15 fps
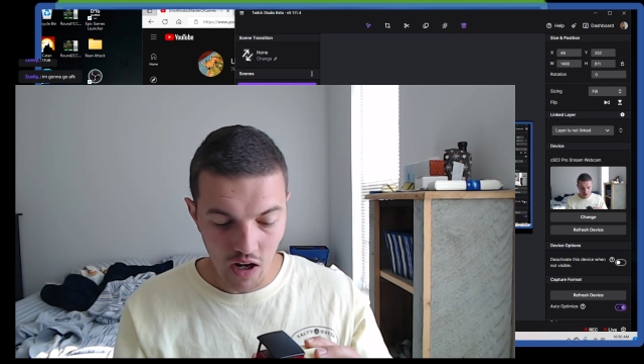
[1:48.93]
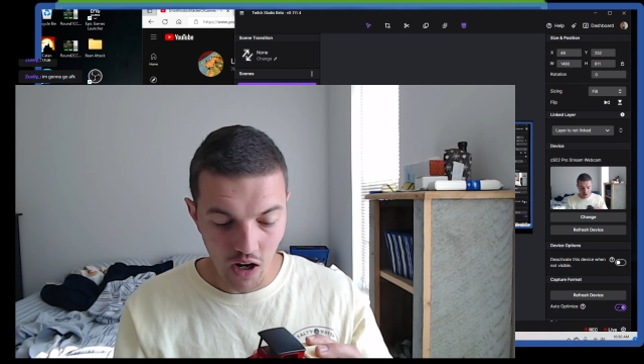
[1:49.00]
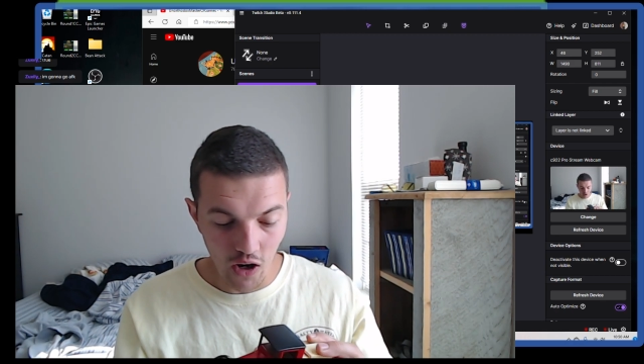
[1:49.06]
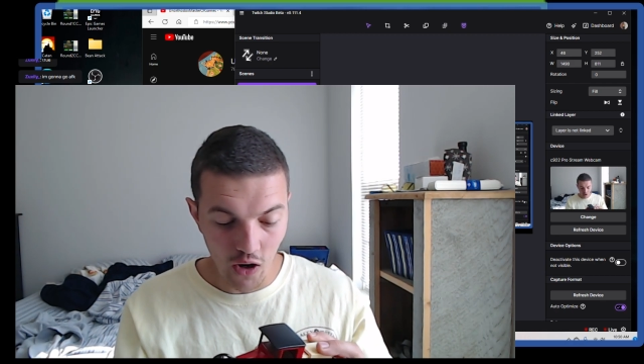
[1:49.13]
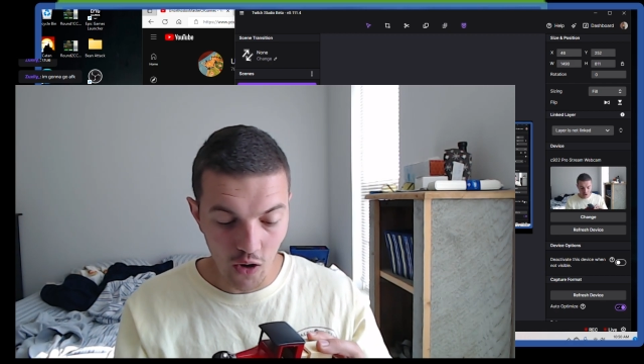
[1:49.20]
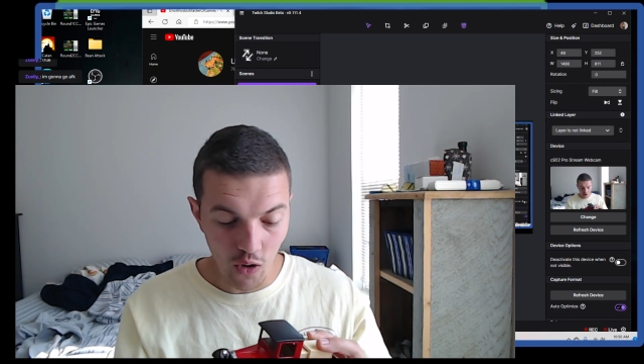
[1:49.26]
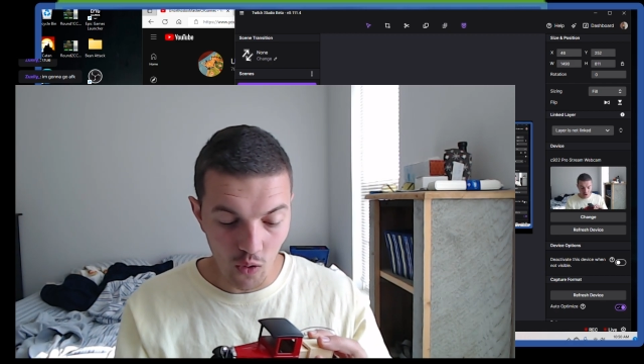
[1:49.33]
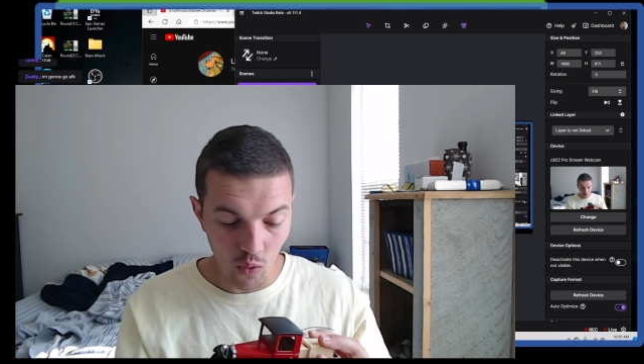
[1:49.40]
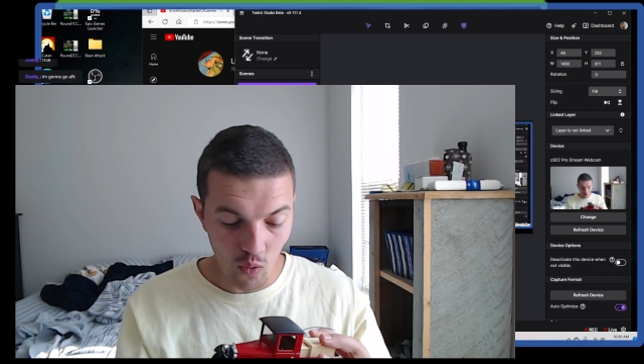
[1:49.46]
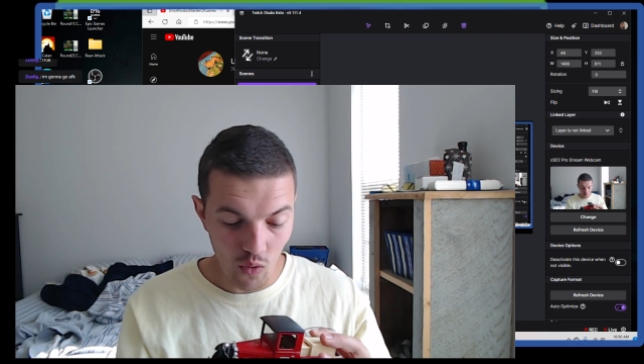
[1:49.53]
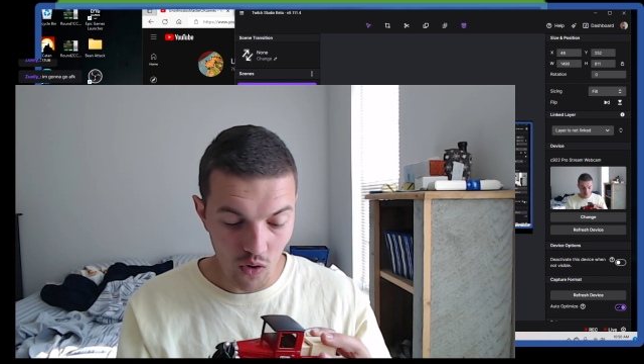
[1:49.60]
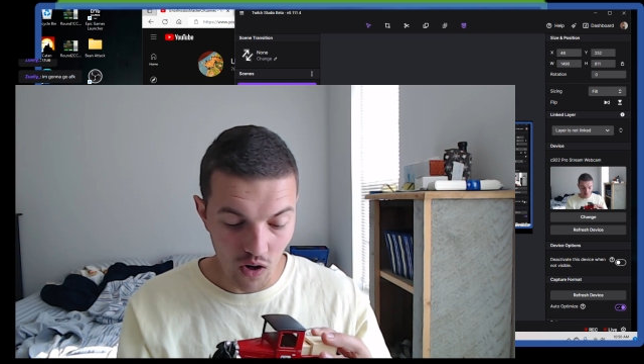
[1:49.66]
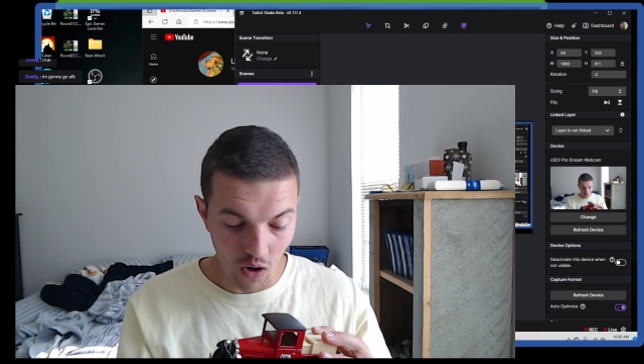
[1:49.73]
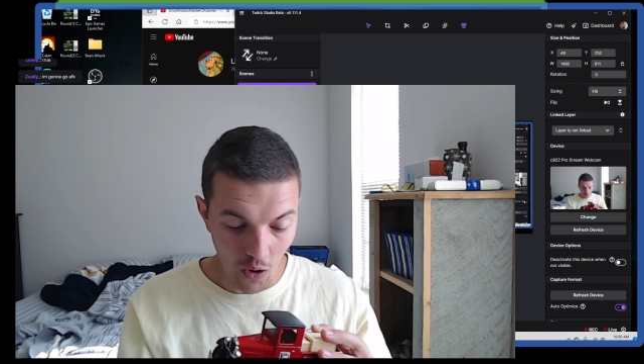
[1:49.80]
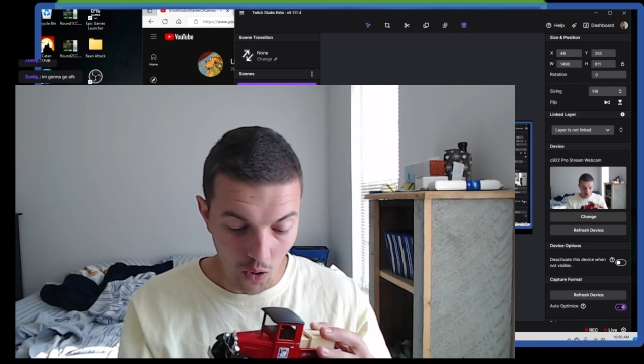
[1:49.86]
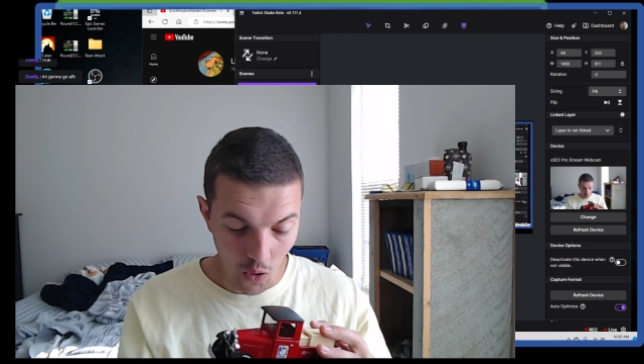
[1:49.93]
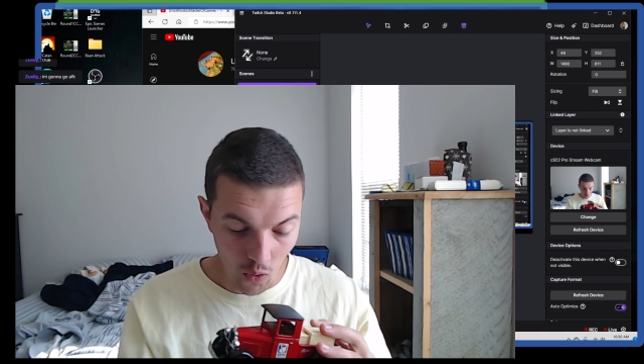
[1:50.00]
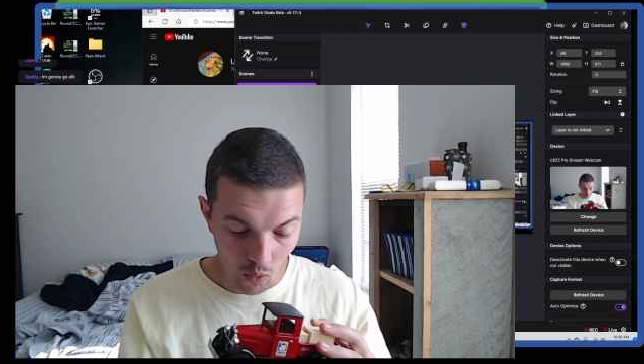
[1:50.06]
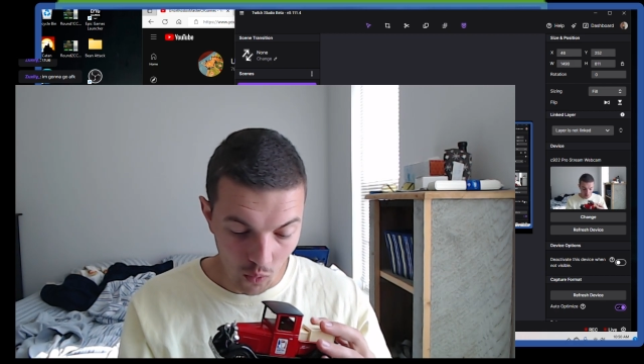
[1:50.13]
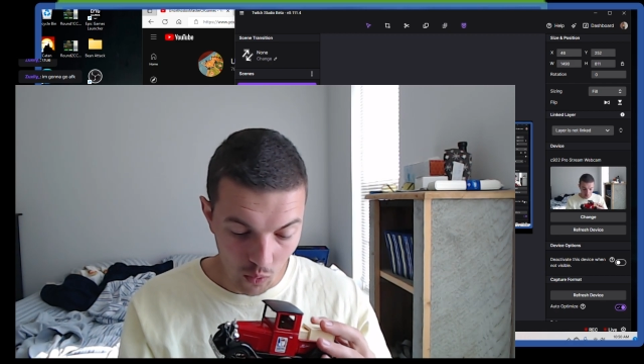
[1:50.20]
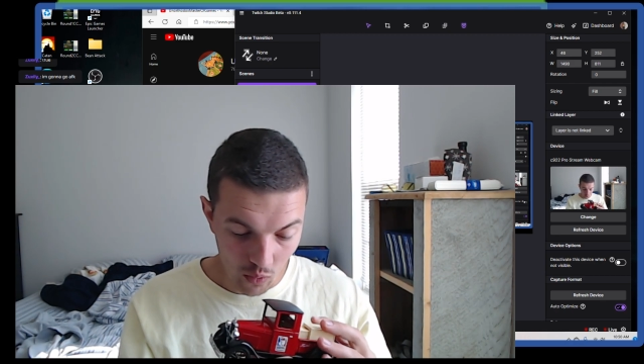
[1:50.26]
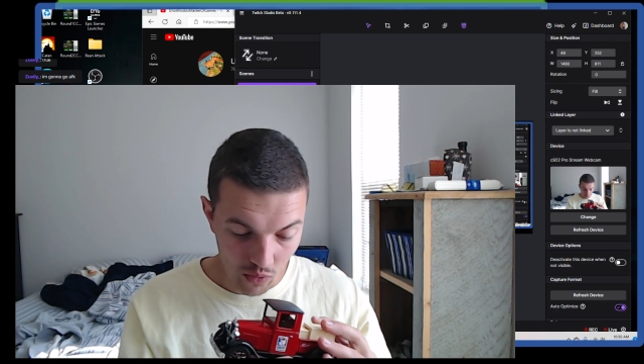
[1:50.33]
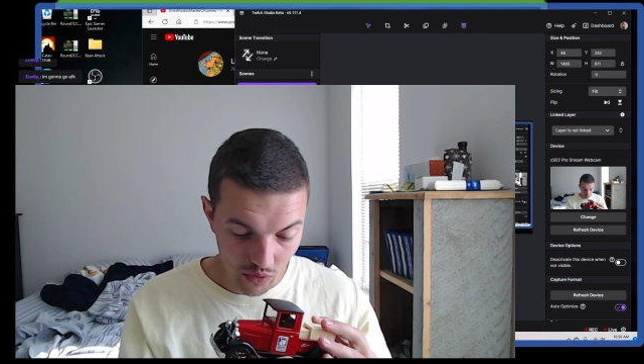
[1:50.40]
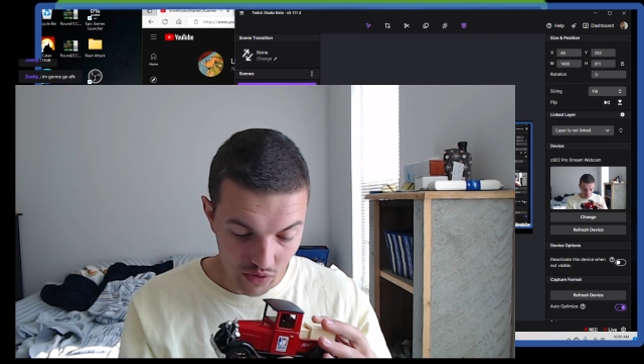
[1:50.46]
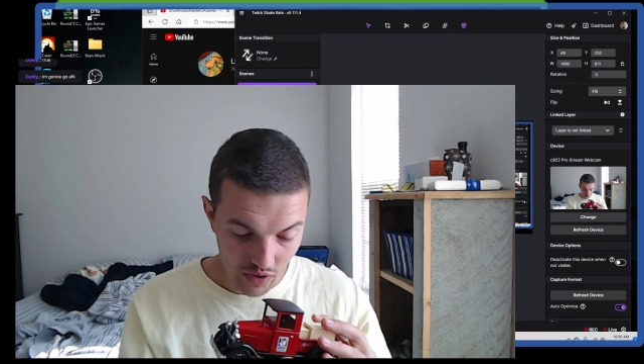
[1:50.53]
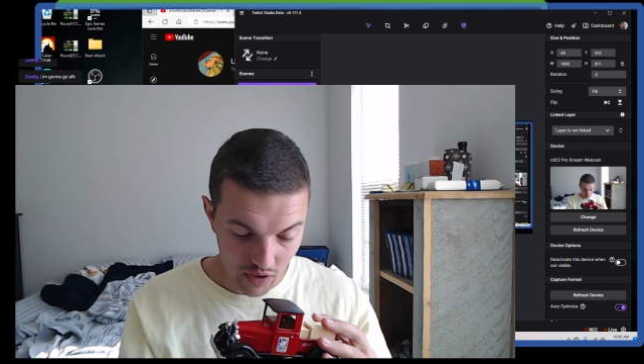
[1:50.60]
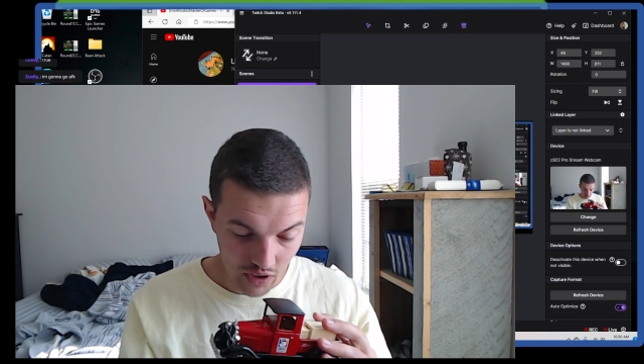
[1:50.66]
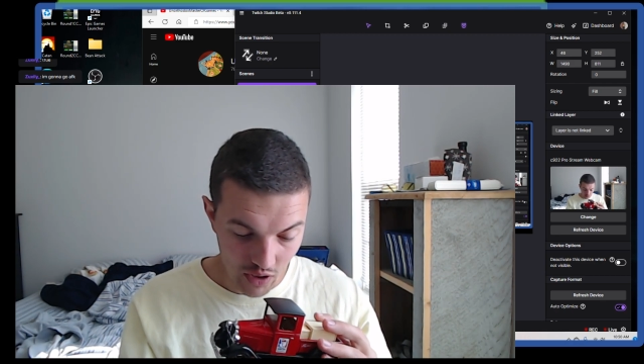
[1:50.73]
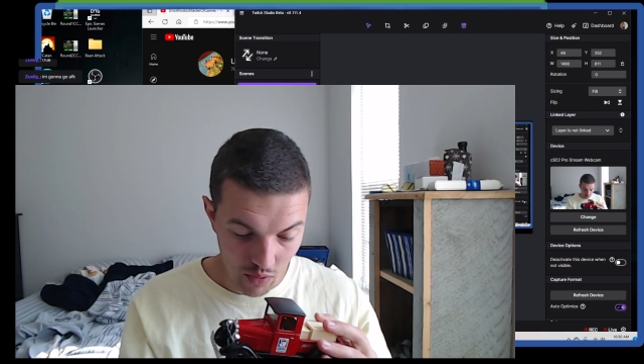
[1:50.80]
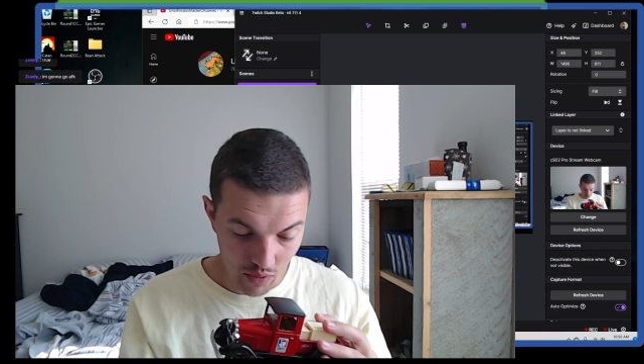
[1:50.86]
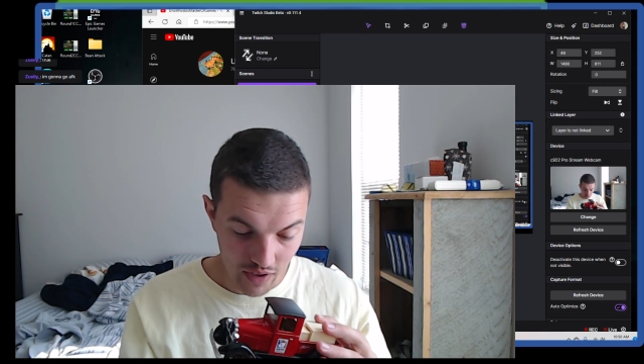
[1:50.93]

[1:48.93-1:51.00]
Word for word: Oh, oh, yo,